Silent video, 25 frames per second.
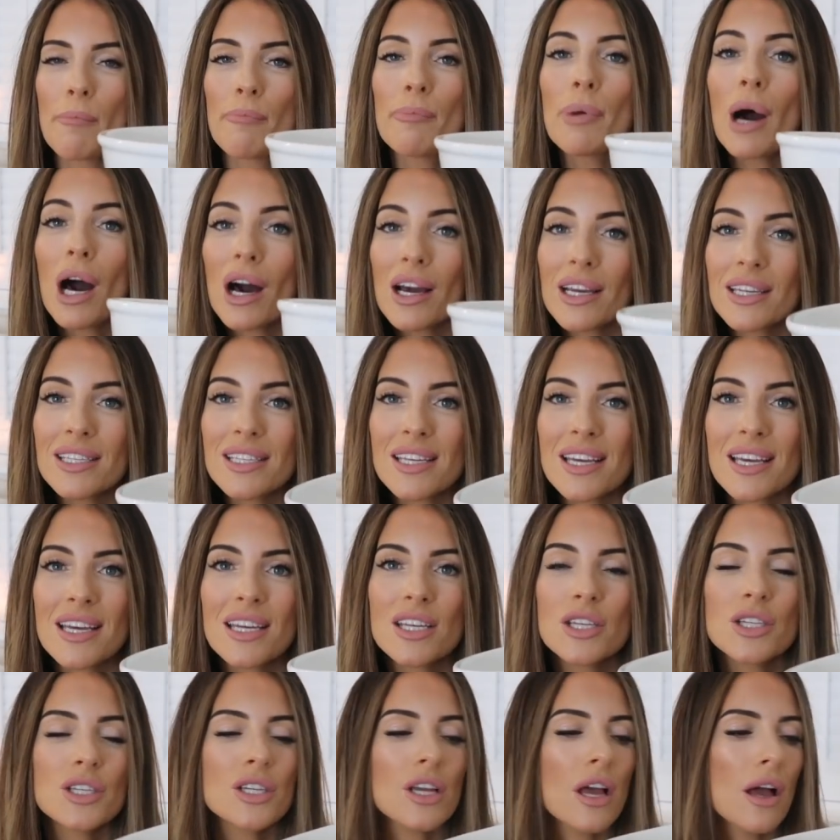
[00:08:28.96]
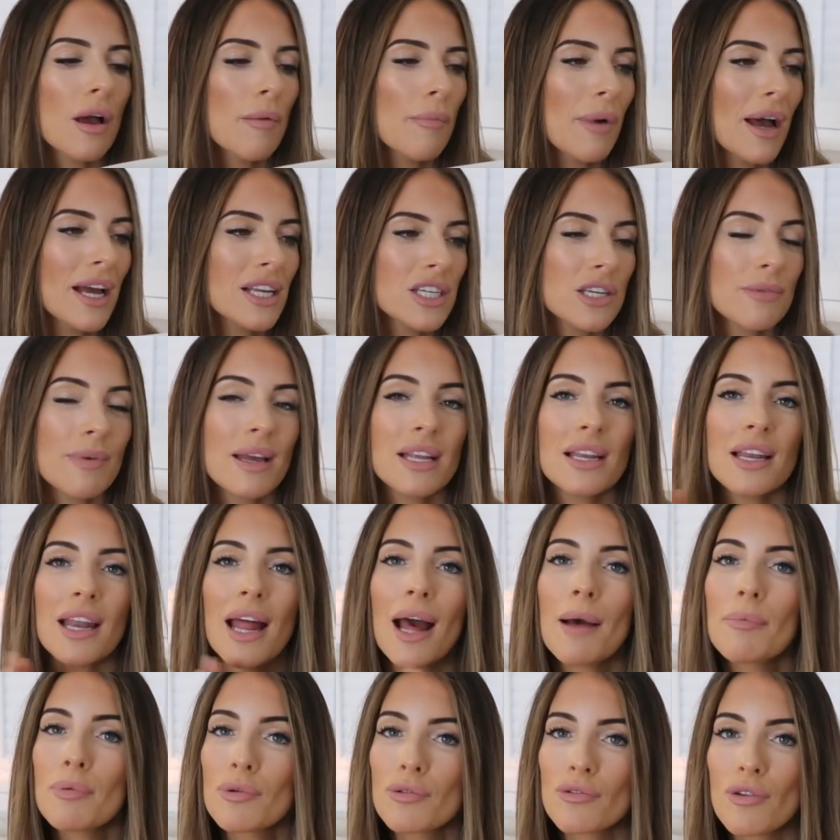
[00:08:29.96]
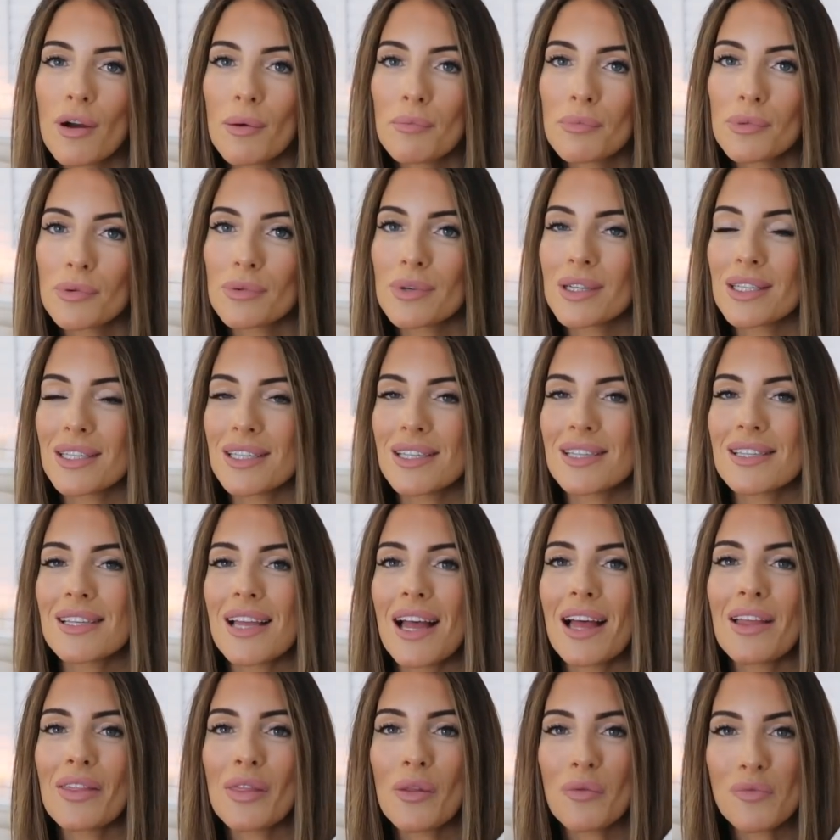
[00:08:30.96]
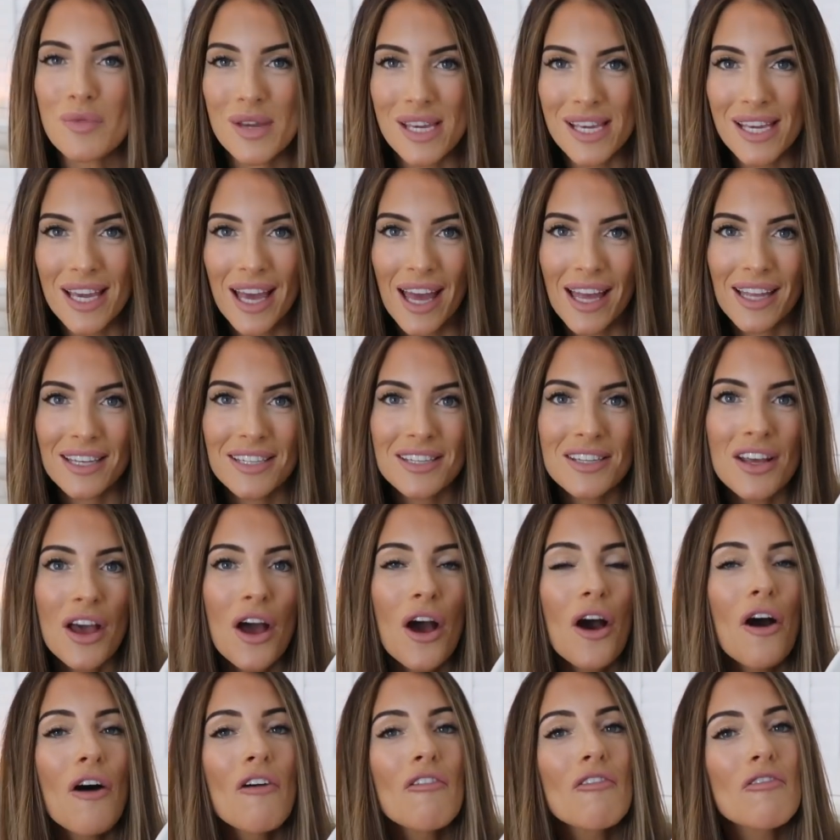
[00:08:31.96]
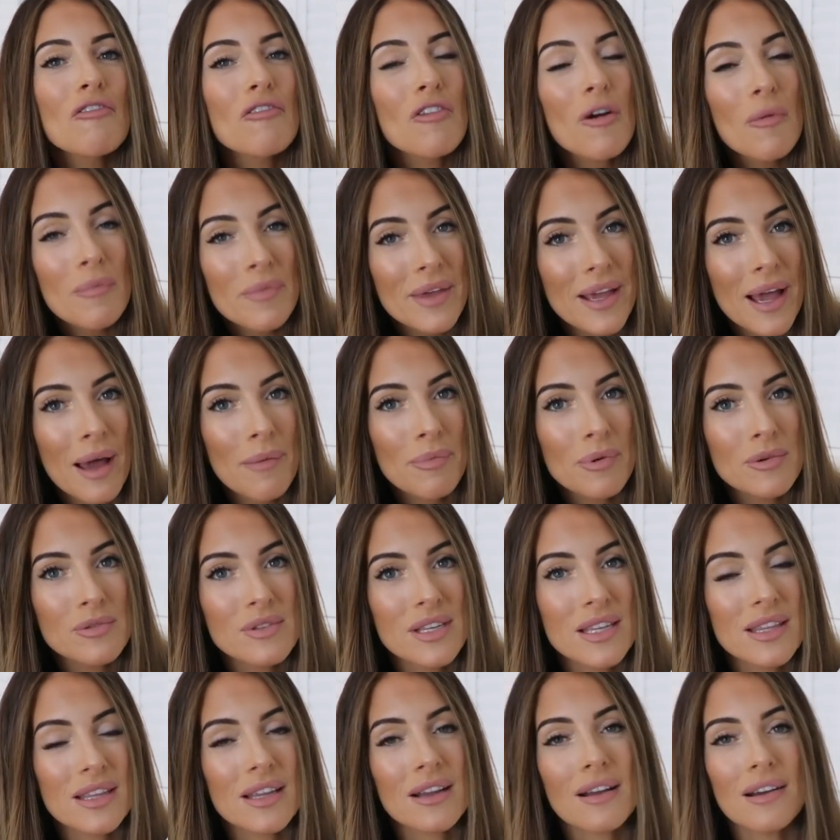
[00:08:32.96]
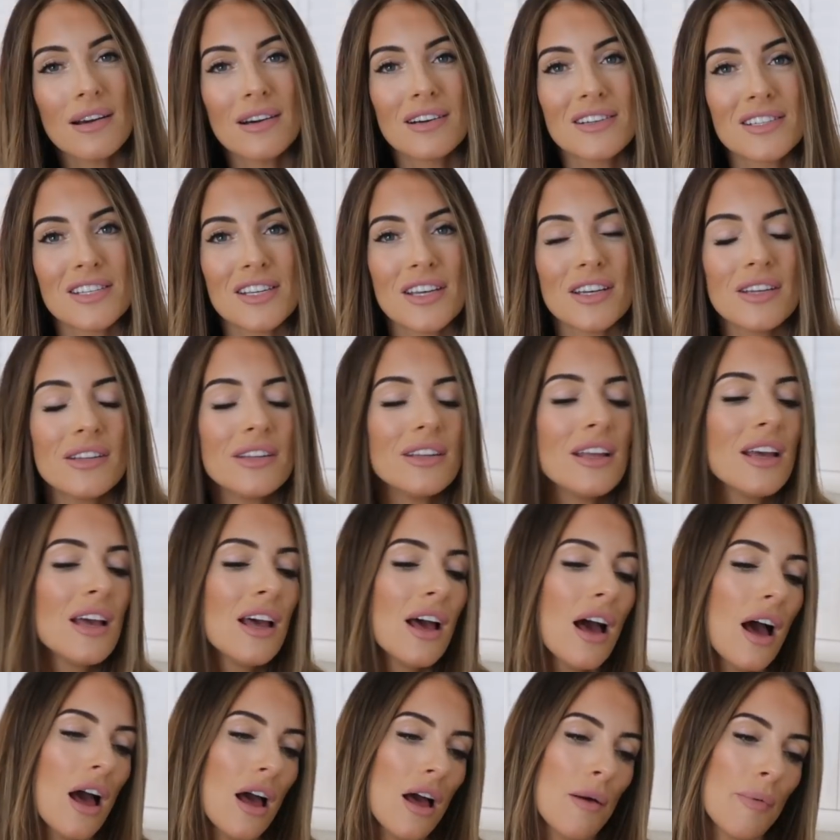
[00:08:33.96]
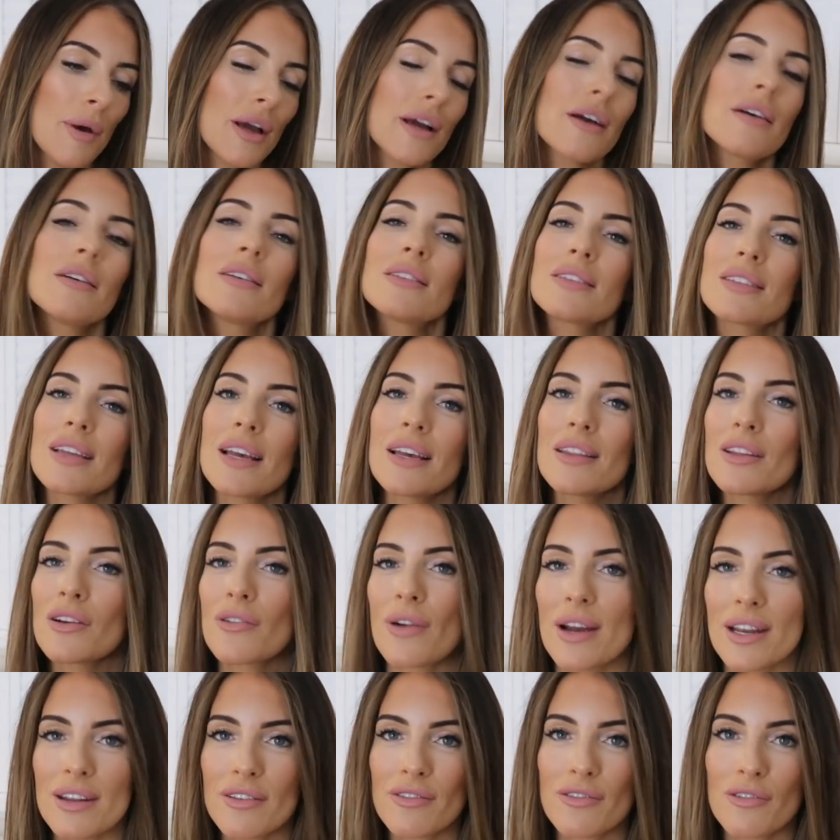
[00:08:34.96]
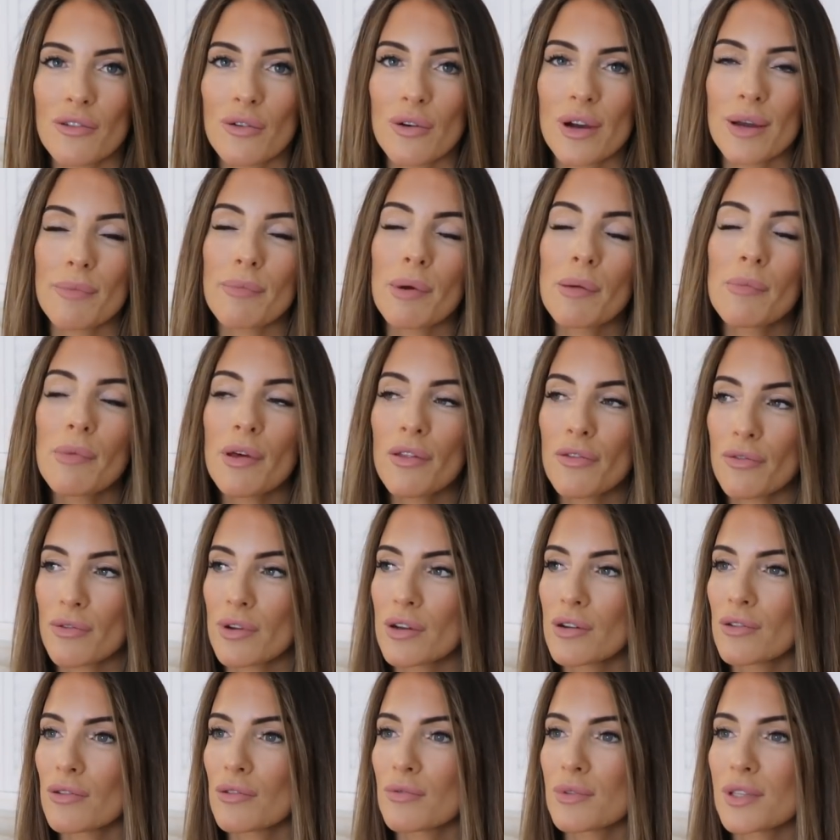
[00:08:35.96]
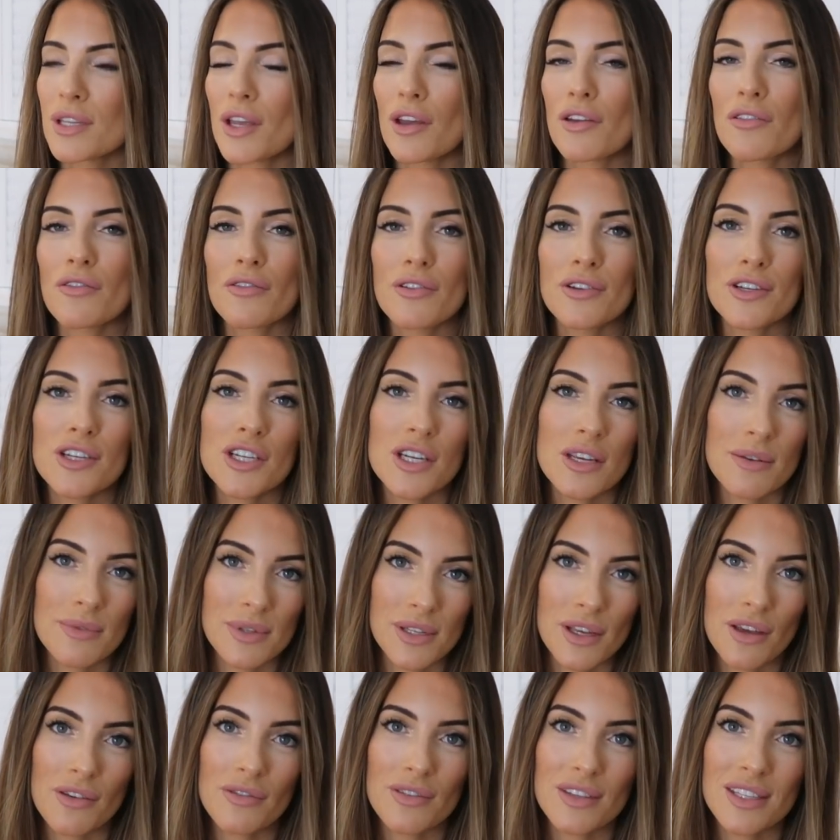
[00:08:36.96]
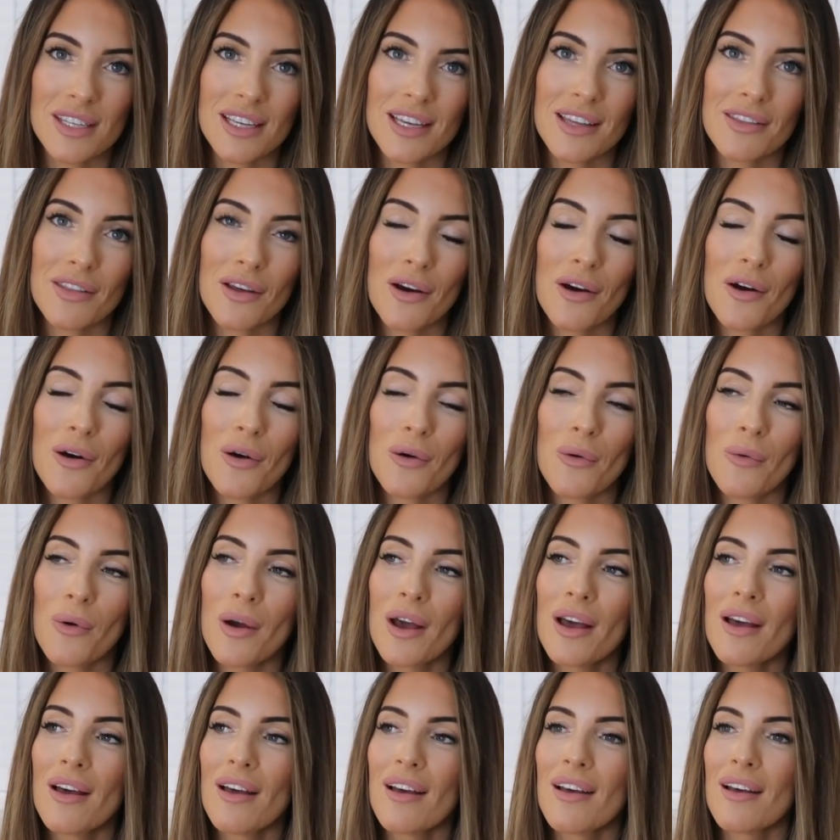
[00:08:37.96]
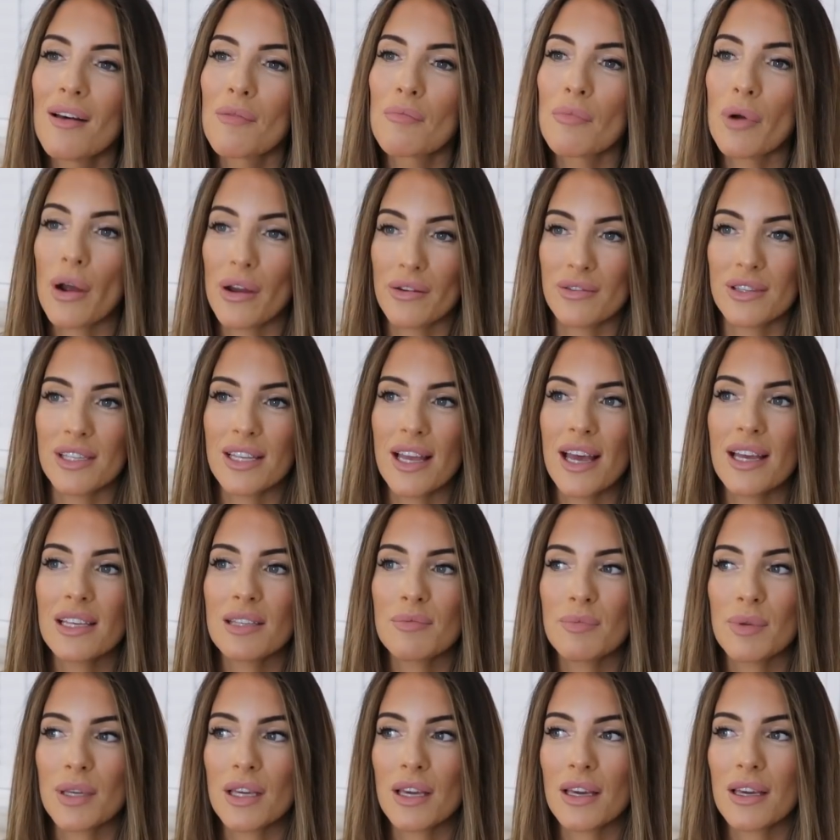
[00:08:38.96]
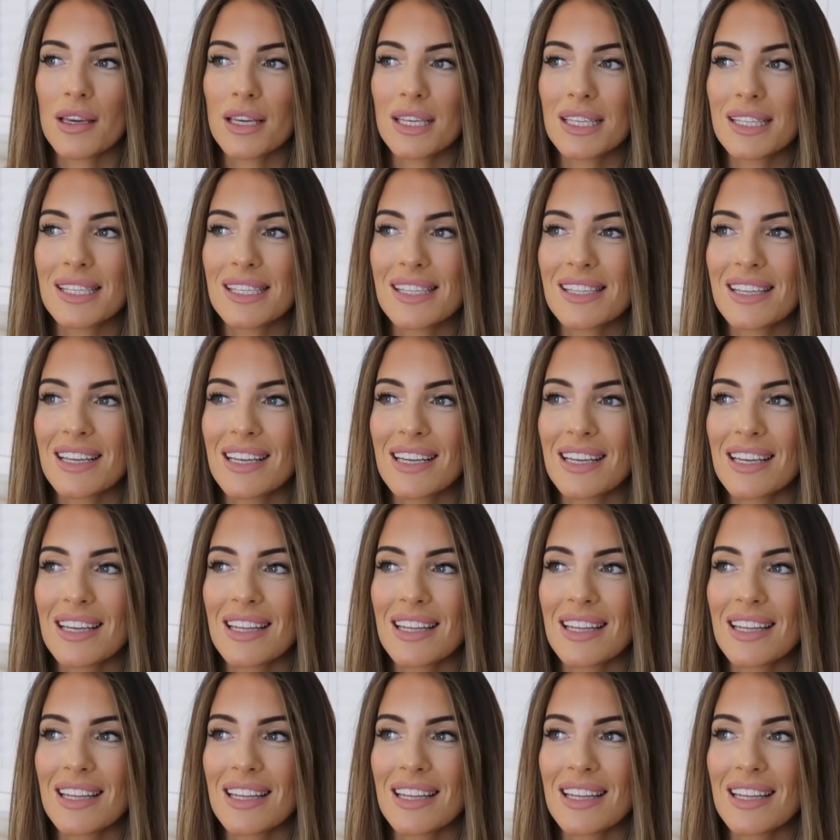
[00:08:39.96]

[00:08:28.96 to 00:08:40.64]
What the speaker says: pie dish. I actually made an apple crumble in this at the weekend from the apples in the garden, but I can't take the credit for it. My mother-in-law was over and she was overseeing the whole process, because